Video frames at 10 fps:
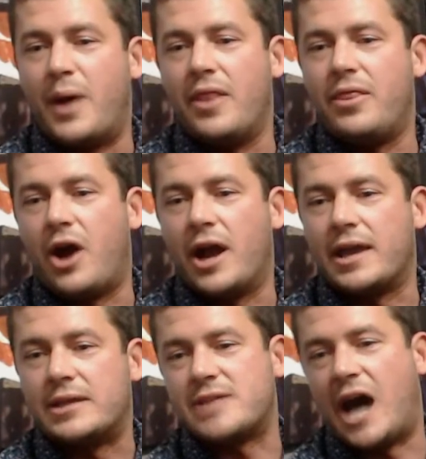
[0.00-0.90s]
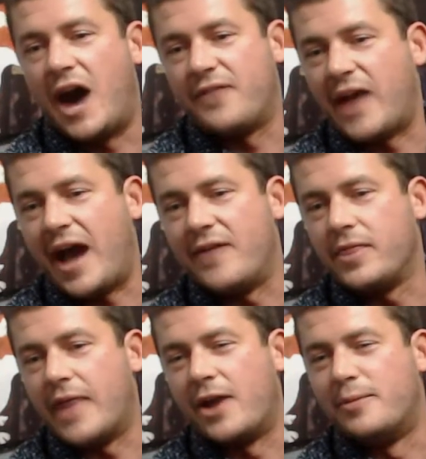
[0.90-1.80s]
but I guess after
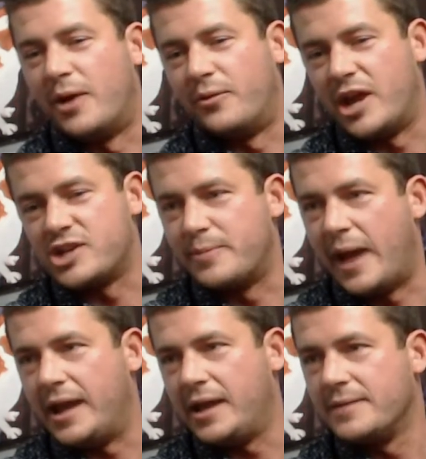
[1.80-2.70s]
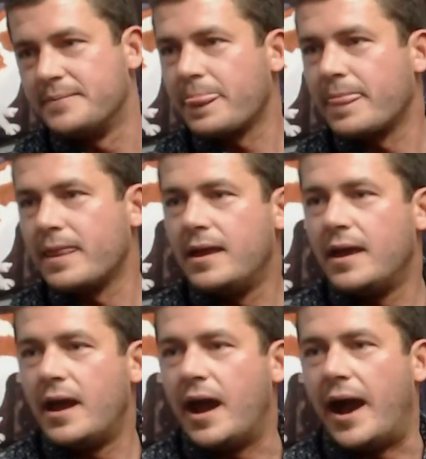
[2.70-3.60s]
having that on my resume,
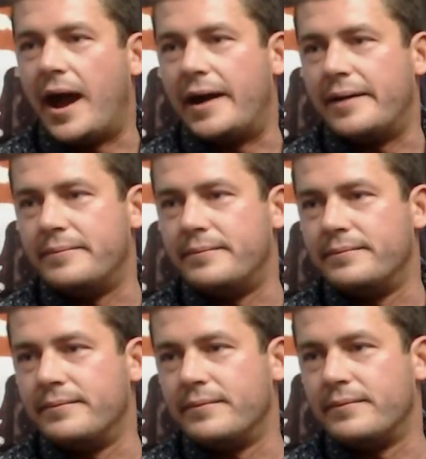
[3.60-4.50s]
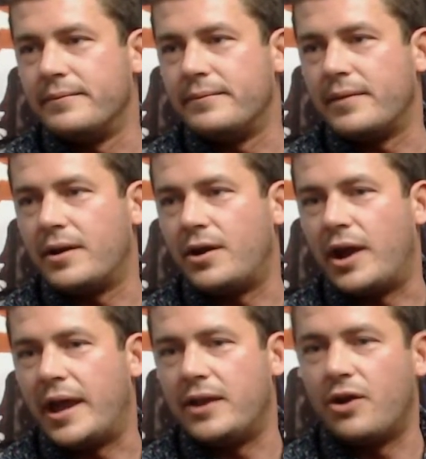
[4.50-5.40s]
I
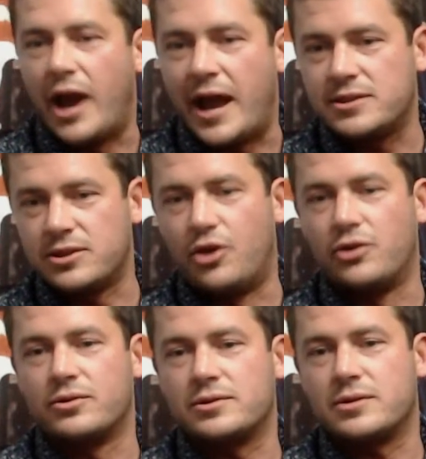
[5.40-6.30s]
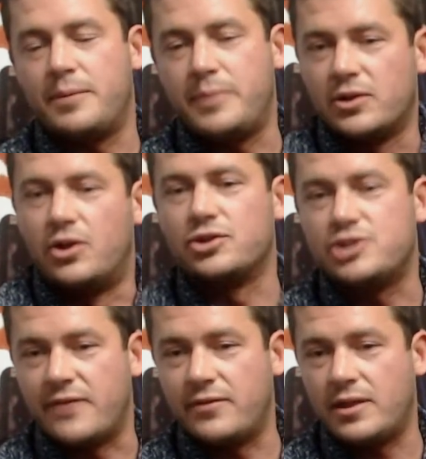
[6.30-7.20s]
had a bit of
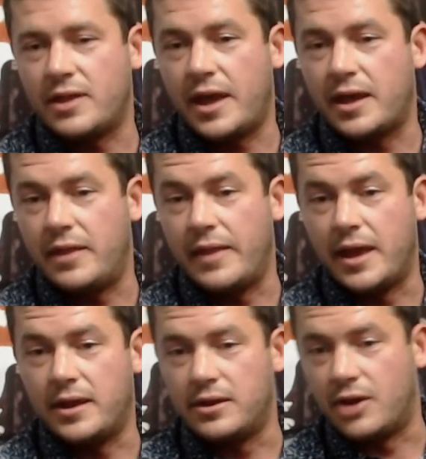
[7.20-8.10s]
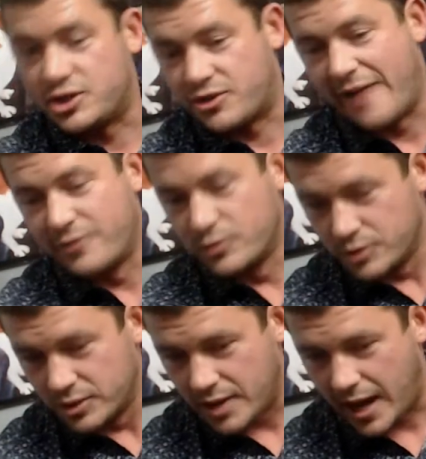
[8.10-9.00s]
longevity there, and then I travelled,